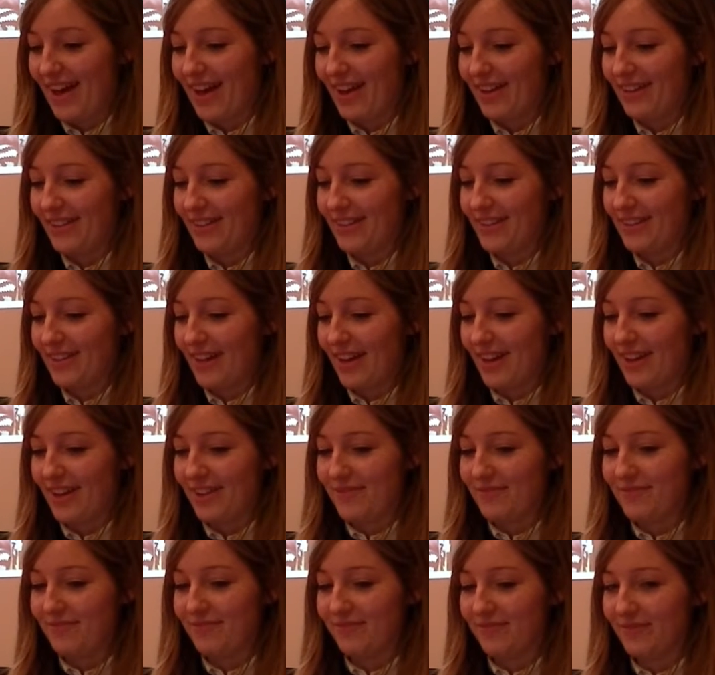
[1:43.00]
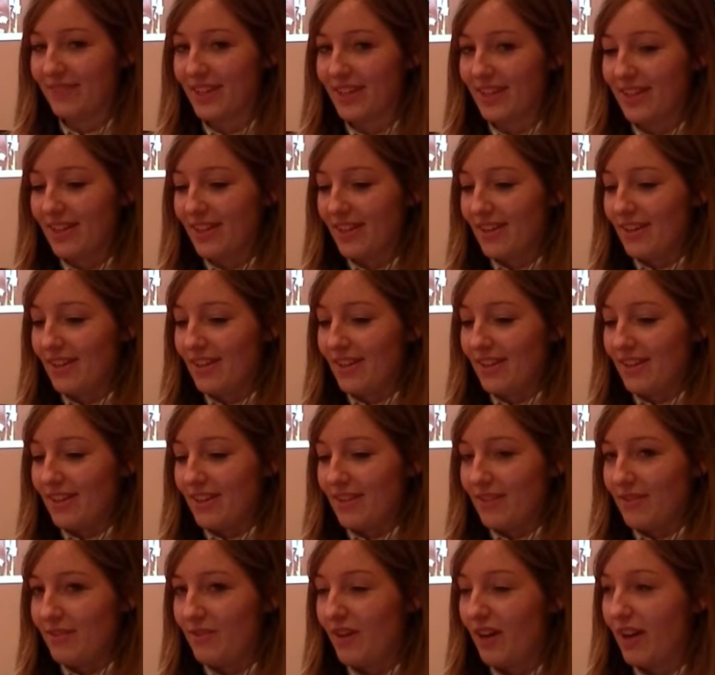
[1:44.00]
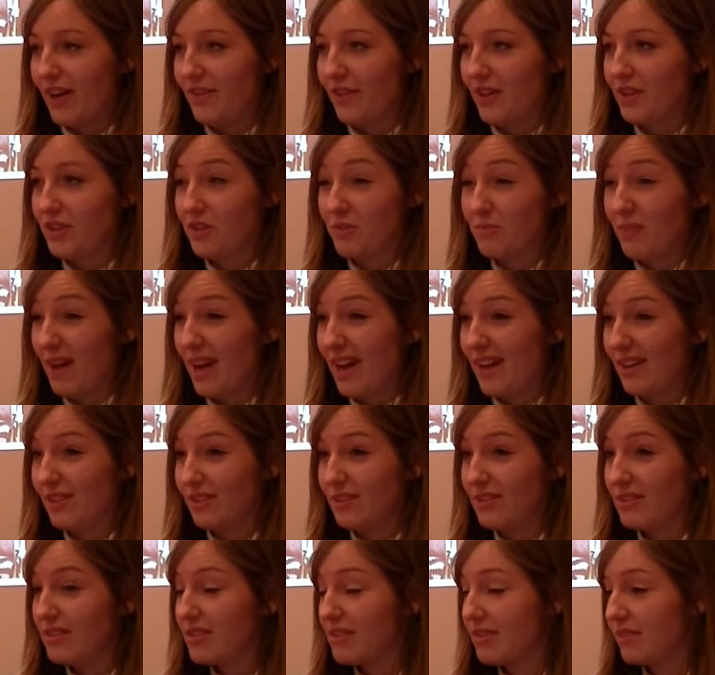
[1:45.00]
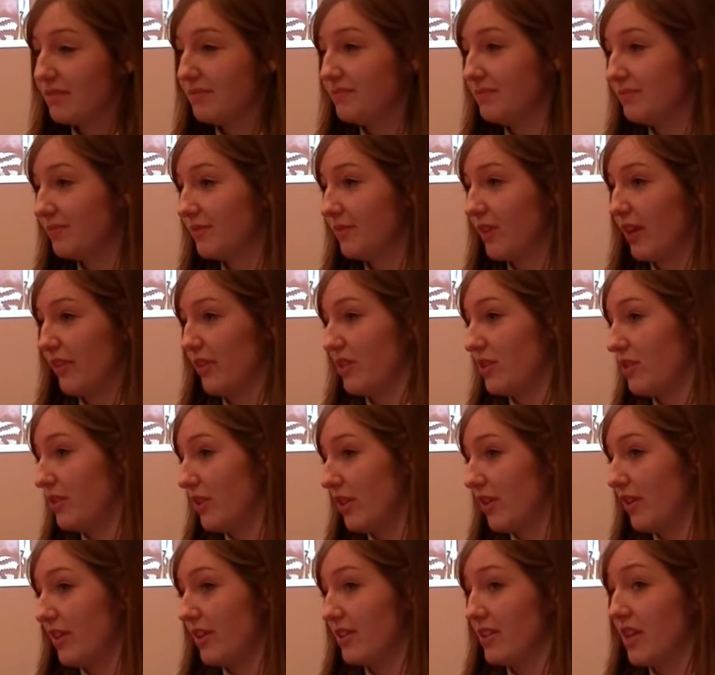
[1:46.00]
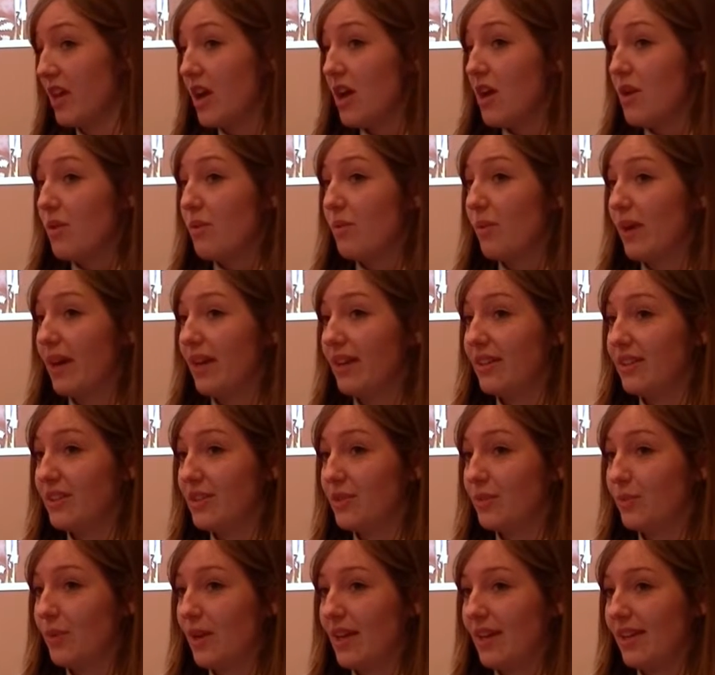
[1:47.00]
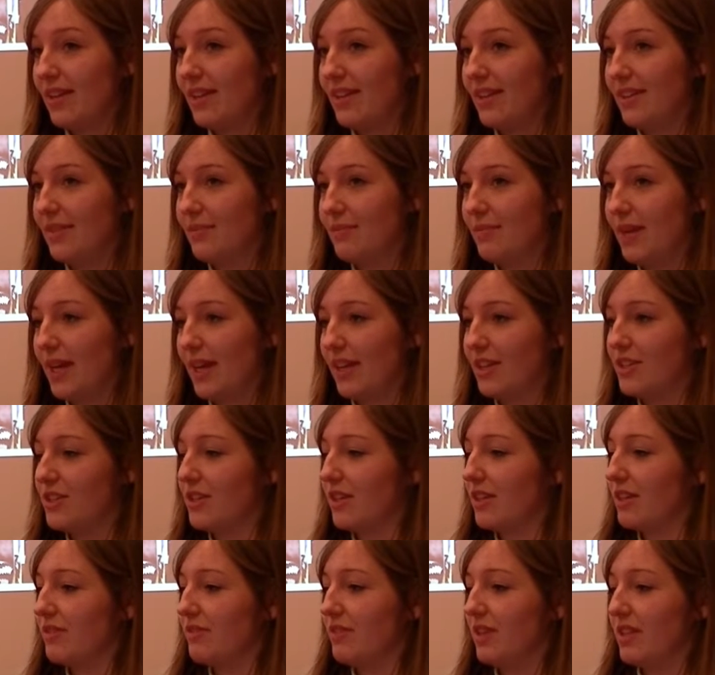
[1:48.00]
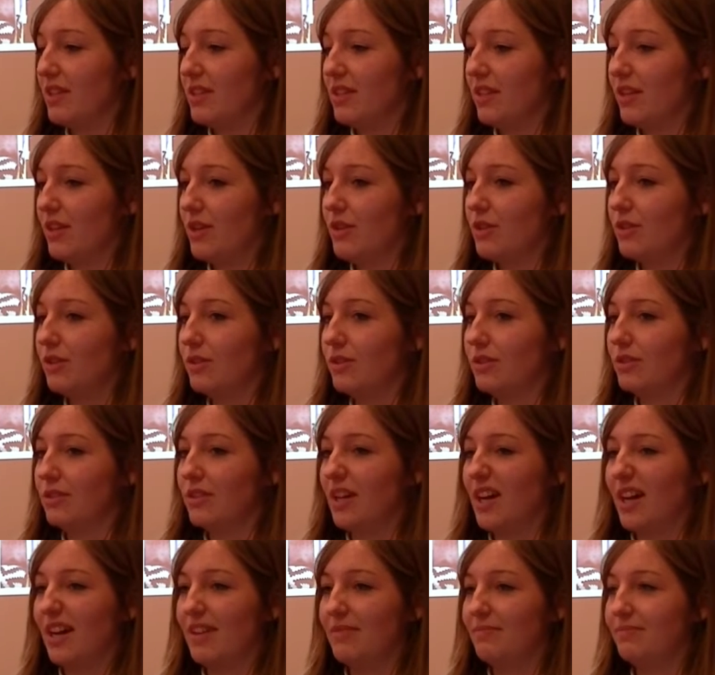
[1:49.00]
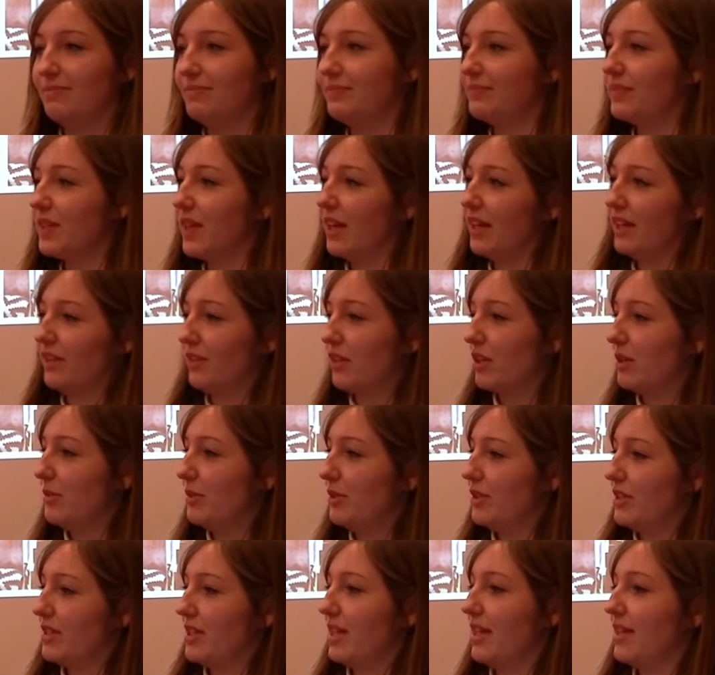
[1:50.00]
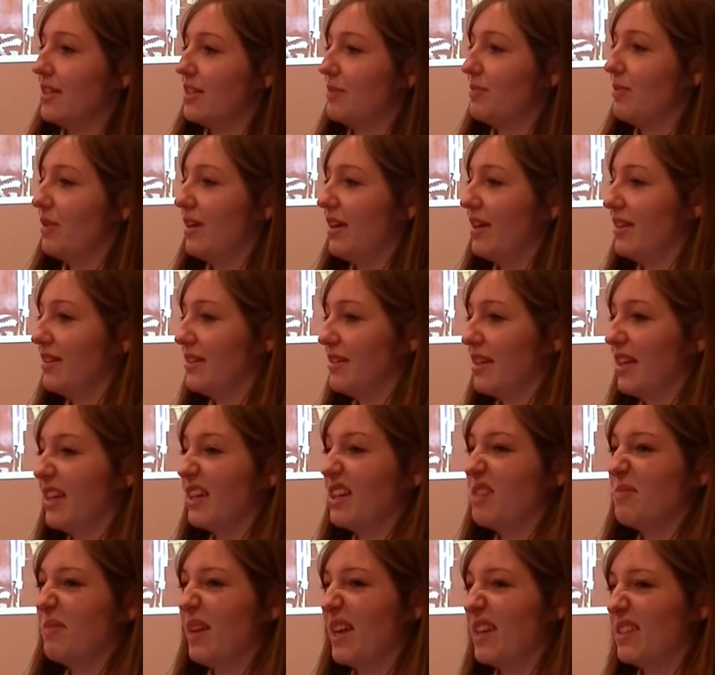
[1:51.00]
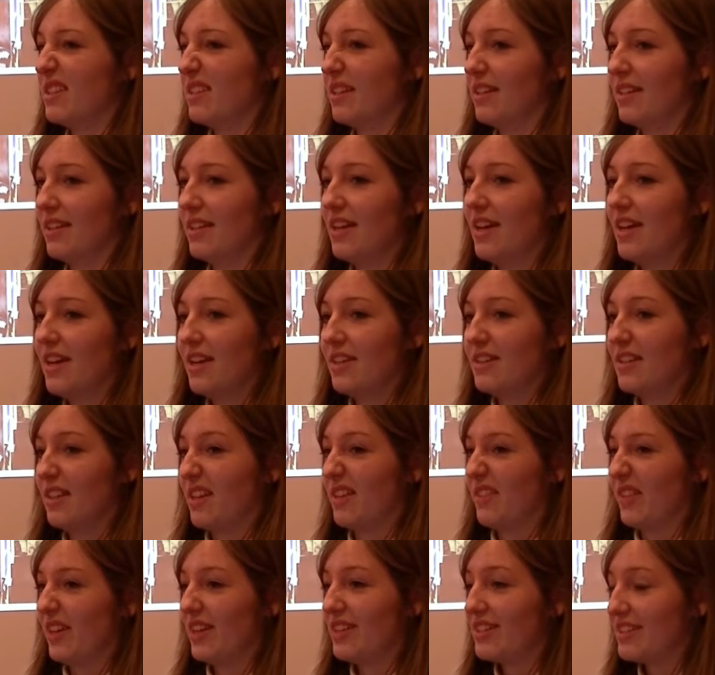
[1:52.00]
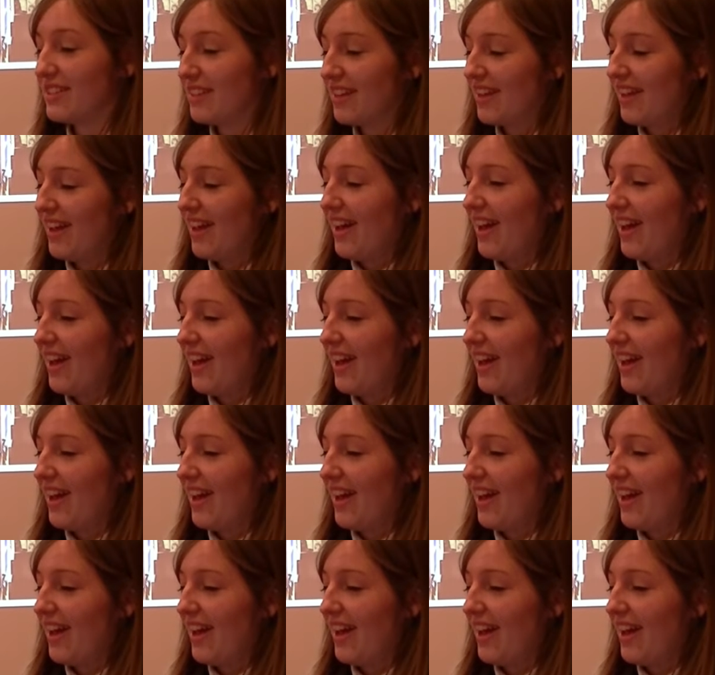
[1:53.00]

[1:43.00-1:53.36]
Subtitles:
And £500, €500, which we managed to convince a local kind of community enterprise incubator to give us.